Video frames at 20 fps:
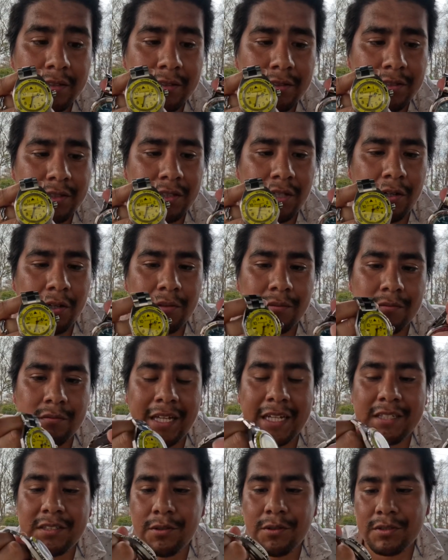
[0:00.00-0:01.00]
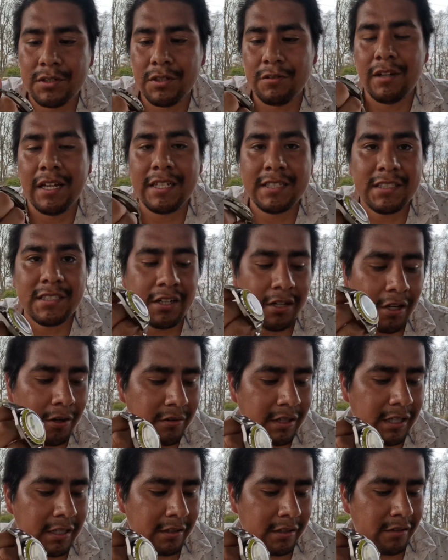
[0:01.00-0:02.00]
so that's also nice to know
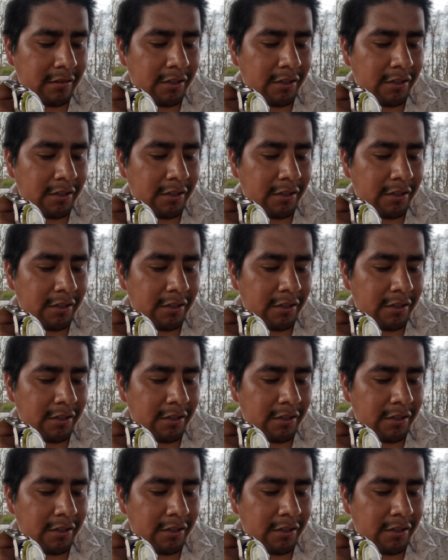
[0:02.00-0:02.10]
that